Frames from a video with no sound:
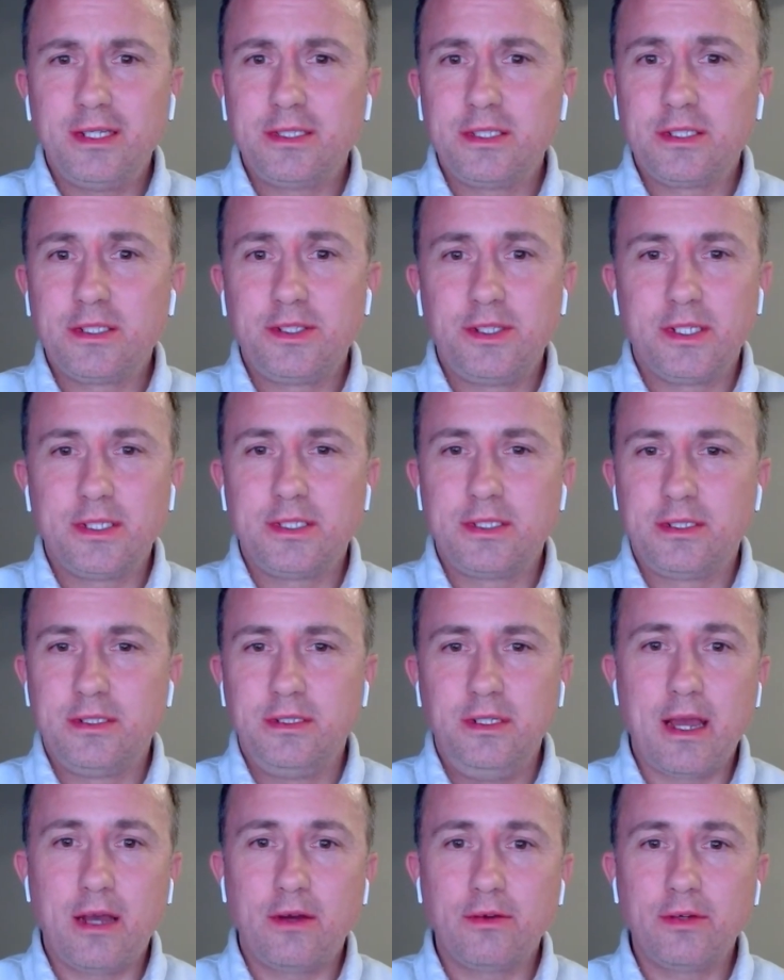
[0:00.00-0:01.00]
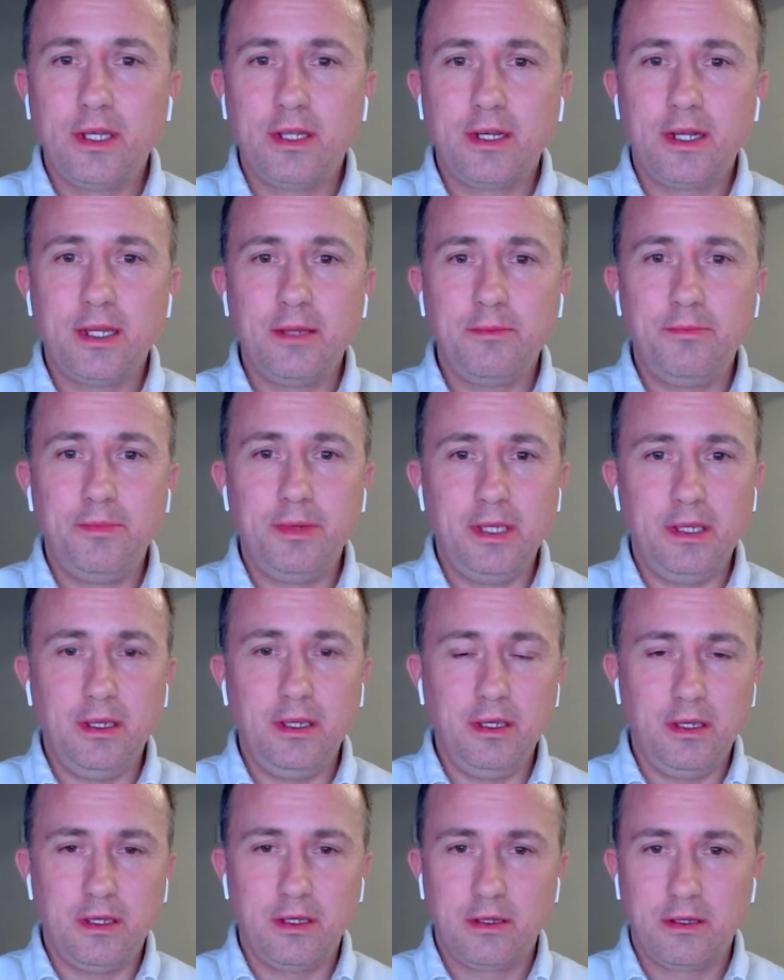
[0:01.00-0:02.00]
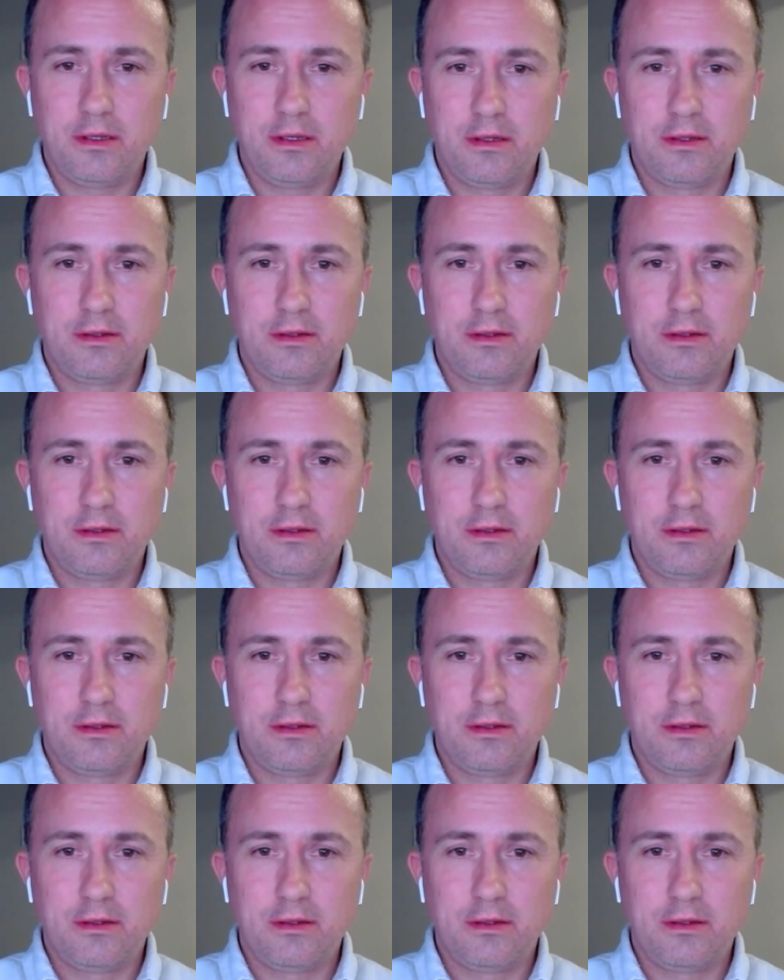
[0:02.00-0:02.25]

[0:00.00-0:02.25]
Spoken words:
it's just, how can I be